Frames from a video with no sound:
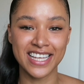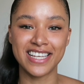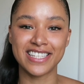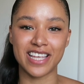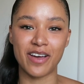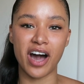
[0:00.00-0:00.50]

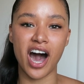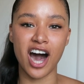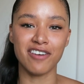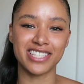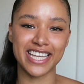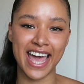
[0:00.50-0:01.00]
So
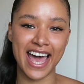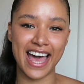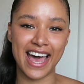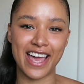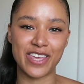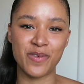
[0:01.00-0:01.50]

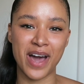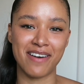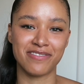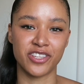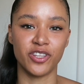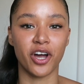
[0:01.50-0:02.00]
Aftercare, you
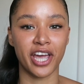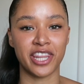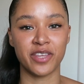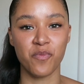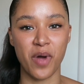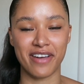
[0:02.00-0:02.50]
have to not get
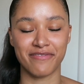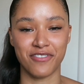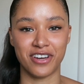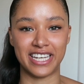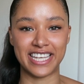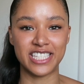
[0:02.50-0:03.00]
them wet
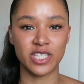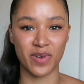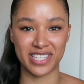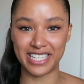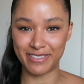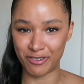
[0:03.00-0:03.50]
for at least
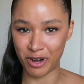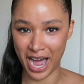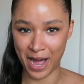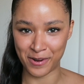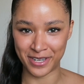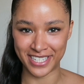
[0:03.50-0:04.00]
24
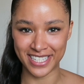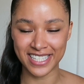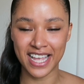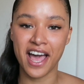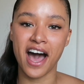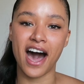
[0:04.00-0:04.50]
hours.
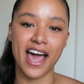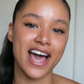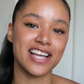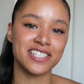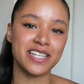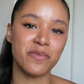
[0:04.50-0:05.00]
I
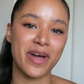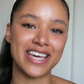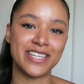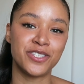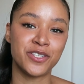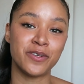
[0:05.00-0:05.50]
actually
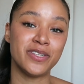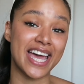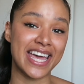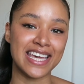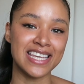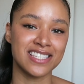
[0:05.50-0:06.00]
waited 2
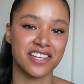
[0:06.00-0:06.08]
days.